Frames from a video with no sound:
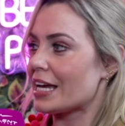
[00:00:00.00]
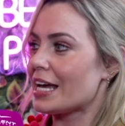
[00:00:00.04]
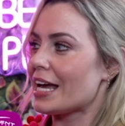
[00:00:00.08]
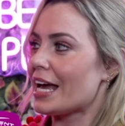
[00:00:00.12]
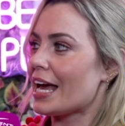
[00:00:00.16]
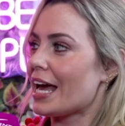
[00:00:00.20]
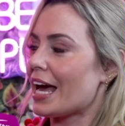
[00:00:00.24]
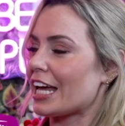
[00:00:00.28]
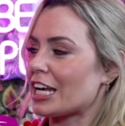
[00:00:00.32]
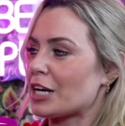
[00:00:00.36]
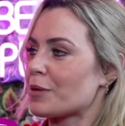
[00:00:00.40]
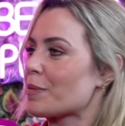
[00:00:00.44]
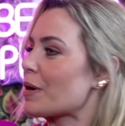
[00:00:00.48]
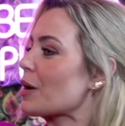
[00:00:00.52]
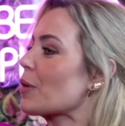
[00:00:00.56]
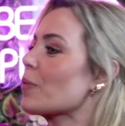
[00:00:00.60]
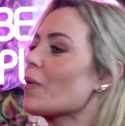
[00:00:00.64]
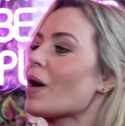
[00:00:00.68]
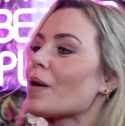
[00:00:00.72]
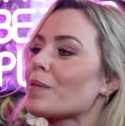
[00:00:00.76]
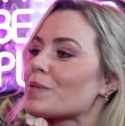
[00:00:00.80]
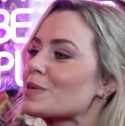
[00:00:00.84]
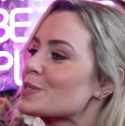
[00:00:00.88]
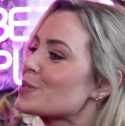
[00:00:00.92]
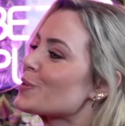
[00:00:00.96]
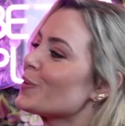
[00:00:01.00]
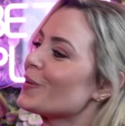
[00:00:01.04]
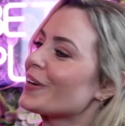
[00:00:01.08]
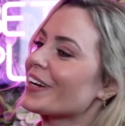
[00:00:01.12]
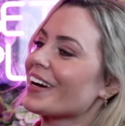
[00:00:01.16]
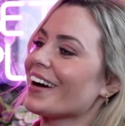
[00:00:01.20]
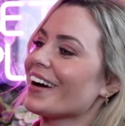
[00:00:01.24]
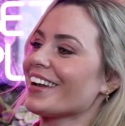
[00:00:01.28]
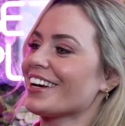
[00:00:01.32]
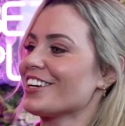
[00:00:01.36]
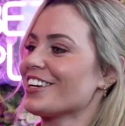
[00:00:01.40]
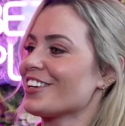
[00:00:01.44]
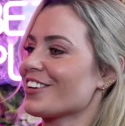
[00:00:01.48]
And no matter what was going
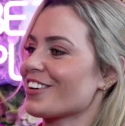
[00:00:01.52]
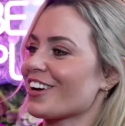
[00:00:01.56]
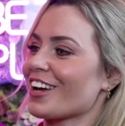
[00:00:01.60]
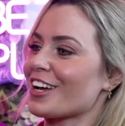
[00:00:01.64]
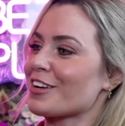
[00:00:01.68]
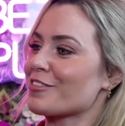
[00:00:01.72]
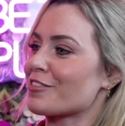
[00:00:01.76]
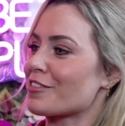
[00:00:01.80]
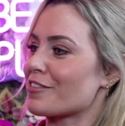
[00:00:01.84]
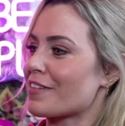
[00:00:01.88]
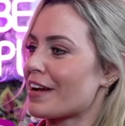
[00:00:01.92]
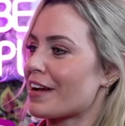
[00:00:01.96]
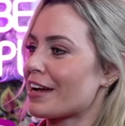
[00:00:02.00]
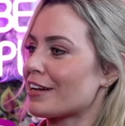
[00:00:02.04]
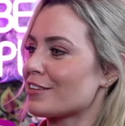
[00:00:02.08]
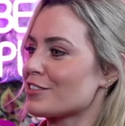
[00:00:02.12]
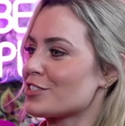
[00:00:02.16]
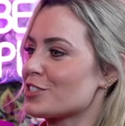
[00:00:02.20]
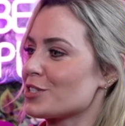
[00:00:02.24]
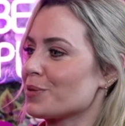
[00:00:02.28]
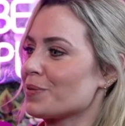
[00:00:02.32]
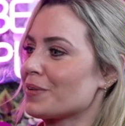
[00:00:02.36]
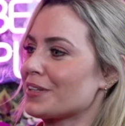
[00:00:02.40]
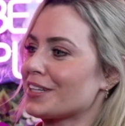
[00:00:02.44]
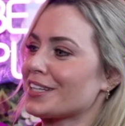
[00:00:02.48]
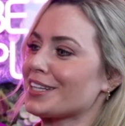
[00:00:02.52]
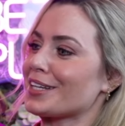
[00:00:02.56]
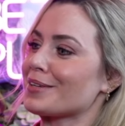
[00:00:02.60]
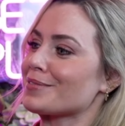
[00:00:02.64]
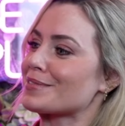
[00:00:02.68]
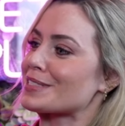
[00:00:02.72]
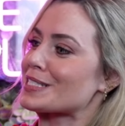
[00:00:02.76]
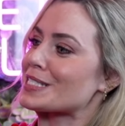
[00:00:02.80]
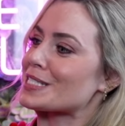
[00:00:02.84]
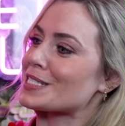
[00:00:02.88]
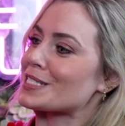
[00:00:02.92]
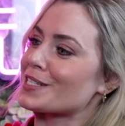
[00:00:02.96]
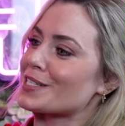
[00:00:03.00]
on in your life around you, whether that
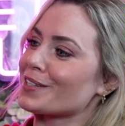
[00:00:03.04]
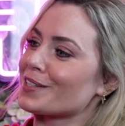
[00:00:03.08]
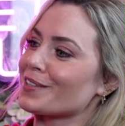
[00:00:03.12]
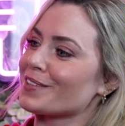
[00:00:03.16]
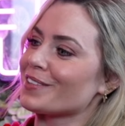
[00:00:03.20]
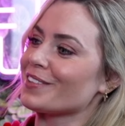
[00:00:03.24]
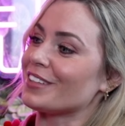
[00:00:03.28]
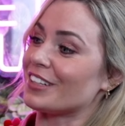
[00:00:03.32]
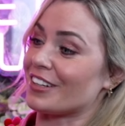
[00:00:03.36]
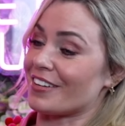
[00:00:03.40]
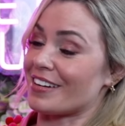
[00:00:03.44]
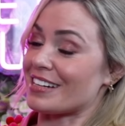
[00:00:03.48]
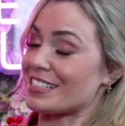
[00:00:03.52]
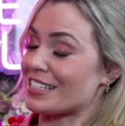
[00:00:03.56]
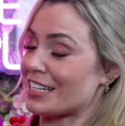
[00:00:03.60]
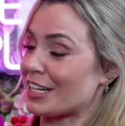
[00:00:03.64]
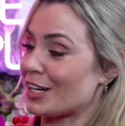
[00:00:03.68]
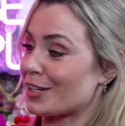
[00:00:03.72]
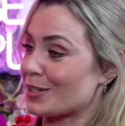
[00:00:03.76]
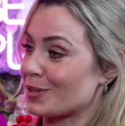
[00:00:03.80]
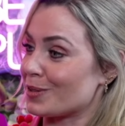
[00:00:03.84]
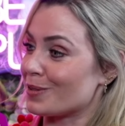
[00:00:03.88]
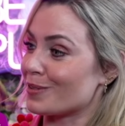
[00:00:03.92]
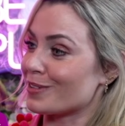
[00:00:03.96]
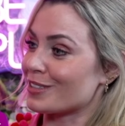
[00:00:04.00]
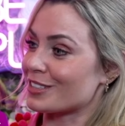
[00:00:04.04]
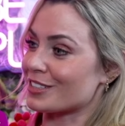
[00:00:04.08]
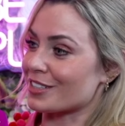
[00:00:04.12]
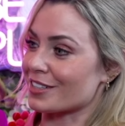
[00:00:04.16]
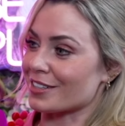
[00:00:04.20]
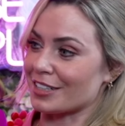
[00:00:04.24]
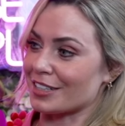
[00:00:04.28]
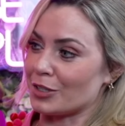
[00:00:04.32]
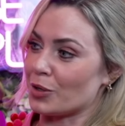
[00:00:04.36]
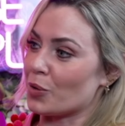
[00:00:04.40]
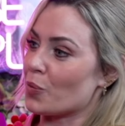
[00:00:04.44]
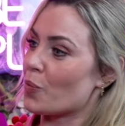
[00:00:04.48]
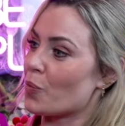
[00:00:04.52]
was school or as I got older,
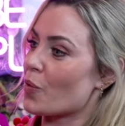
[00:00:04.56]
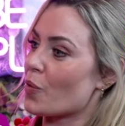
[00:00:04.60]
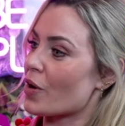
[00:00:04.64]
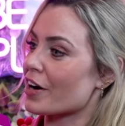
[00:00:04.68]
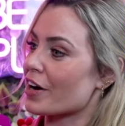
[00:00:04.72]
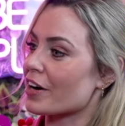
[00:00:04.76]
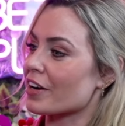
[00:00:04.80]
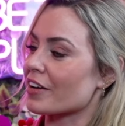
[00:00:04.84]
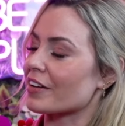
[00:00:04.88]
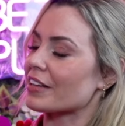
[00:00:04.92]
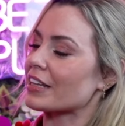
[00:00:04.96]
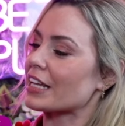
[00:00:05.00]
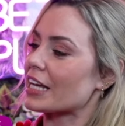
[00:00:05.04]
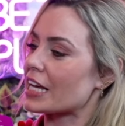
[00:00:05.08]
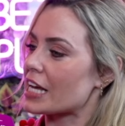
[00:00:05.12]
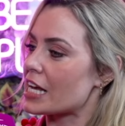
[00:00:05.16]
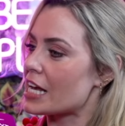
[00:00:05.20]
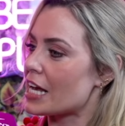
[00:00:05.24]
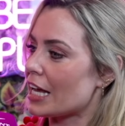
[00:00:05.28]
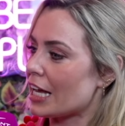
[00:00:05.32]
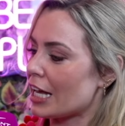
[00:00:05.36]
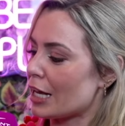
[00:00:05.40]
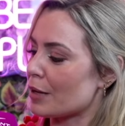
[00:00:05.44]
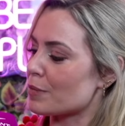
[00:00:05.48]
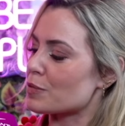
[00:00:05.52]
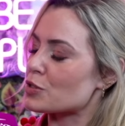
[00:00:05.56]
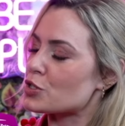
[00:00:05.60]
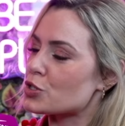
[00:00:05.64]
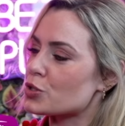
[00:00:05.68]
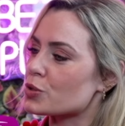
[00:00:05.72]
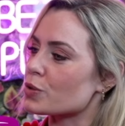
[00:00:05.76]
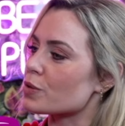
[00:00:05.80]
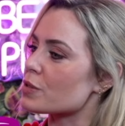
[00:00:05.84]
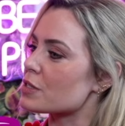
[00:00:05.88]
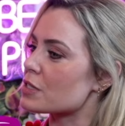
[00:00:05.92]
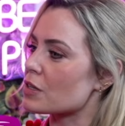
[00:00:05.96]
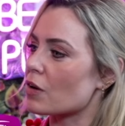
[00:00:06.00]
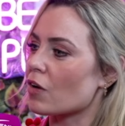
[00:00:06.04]
work and it was
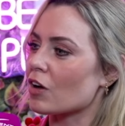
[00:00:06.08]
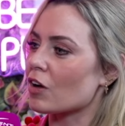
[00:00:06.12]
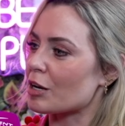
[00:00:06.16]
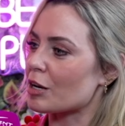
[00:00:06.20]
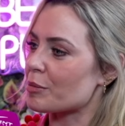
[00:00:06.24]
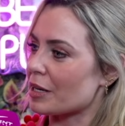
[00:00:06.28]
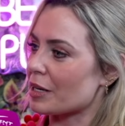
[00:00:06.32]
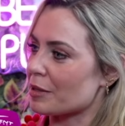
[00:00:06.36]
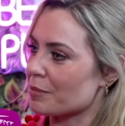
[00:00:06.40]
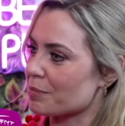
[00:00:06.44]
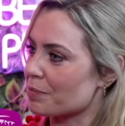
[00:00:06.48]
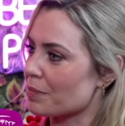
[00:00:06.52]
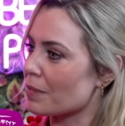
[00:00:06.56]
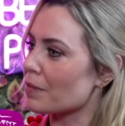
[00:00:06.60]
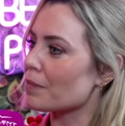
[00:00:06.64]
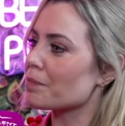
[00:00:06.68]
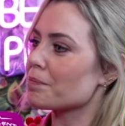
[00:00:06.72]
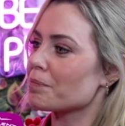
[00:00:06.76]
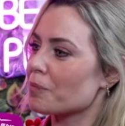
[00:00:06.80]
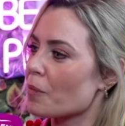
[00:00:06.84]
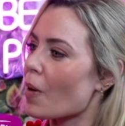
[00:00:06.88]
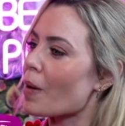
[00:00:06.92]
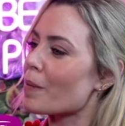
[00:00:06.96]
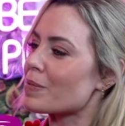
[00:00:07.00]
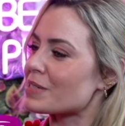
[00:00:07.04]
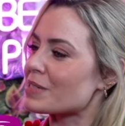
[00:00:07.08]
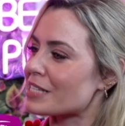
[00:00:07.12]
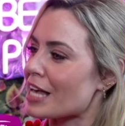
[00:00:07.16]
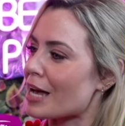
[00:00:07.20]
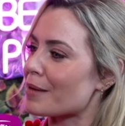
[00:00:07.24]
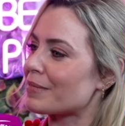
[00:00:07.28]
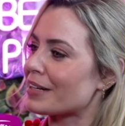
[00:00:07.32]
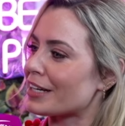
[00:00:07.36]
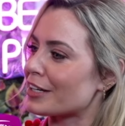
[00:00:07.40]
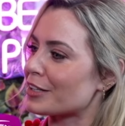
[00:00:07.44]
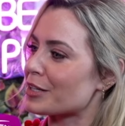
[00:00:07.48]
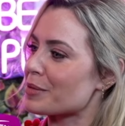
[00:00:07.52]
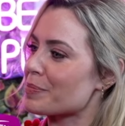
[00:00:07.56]
just all about what was
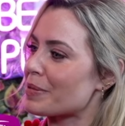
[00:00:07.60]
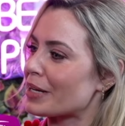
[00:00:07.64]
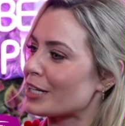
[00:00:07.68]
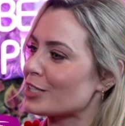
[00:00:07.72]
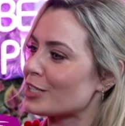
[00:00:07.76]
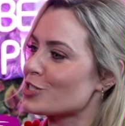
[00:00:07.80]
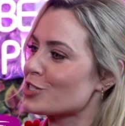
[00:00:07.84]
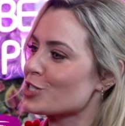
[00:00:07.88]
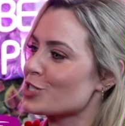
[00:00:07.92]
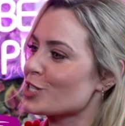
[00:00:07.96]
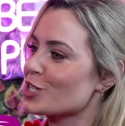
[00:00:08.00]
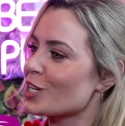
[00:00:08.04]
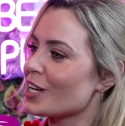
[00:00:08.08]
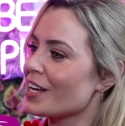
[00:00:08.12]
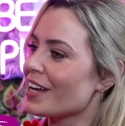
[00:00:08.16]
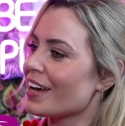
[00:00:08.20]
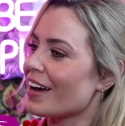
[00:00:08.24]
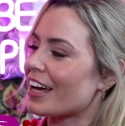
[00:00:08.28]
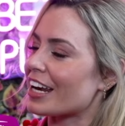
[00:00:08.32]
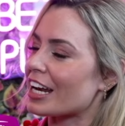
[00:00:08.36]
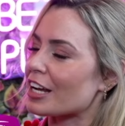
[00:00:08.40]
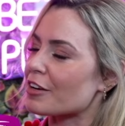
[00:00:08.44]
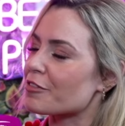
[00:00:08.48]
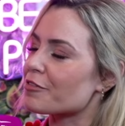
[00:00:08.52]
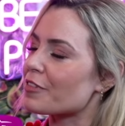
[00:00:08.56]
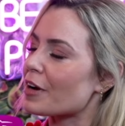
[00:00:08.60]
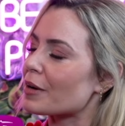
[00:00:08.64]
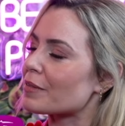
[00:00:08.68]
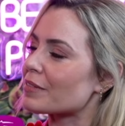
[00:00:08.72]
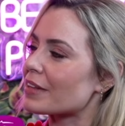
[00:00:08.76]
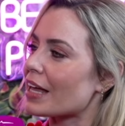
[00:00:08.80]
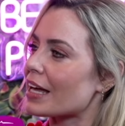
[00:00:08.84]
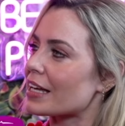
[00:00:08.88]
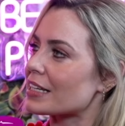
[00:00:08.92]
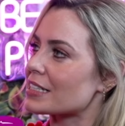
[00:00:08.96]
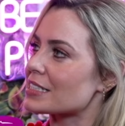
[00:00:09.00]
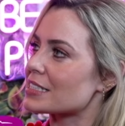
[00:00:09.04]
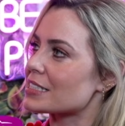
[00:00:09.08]
happening on the pitch. And I found
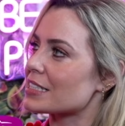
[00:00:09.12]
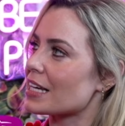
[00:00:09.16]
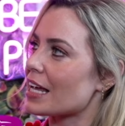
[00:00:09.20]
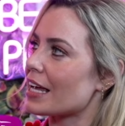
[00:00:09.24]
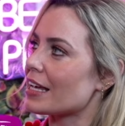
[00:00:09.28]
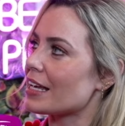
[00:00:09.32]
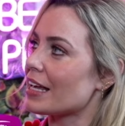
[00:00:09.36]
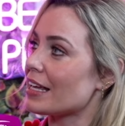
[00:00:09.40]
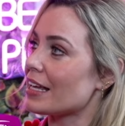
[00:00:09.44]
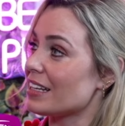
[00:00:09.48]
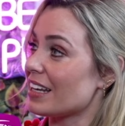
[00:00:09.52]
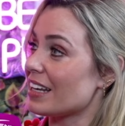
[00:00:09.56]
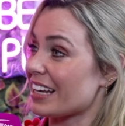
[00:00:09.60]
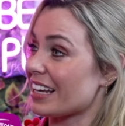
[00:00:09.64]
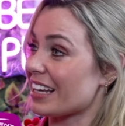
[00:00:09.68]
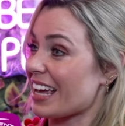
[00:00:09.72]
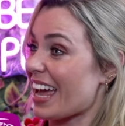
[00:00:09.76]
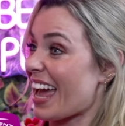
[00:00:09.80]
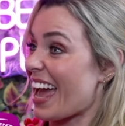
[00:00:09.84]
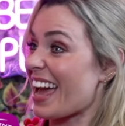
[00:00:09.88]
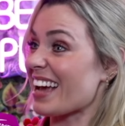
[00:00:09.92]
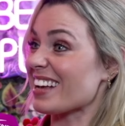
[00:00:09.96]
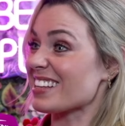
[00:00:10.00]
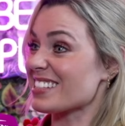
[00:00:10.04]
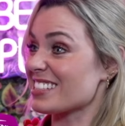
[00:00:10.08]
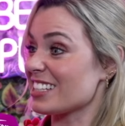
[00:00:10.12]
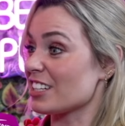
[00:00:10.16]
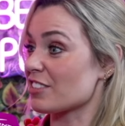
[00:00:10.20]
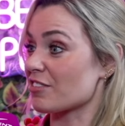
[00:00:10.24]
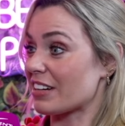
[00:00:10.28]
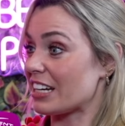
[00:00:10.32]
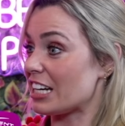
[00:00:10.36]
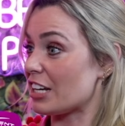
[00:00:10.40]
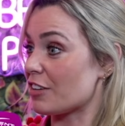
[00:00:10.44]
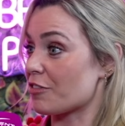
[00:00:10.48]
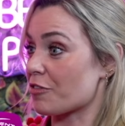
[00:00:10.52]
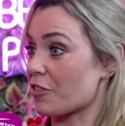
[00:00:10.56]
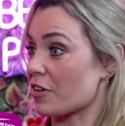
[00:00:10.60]
that excellent
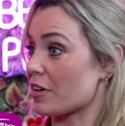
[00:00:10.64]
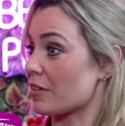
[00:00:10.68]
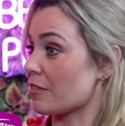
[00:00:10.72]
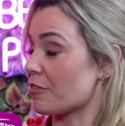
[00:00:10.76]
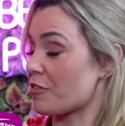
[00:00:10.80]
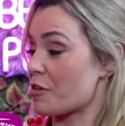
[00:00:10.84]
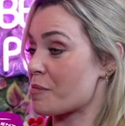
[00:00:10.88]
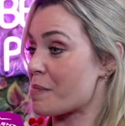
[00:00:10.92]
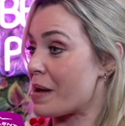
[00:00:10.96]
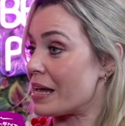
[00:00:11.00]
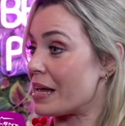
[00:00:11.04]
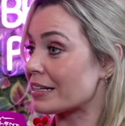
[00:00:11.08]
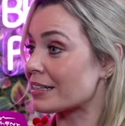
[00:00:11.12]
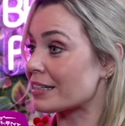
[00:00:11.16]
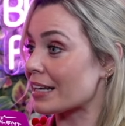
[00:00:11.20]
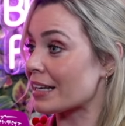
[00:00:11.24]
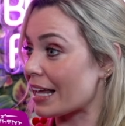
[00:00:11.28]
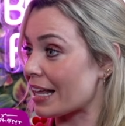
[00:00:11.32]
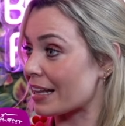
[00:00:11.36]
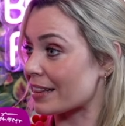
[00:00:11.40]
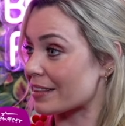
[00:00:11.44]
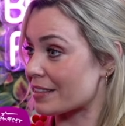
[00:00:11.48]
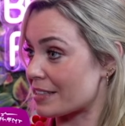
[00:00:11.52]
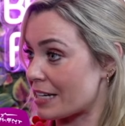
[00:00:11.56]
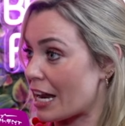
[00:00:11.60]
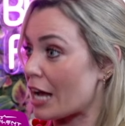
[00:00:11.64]
really for mental health.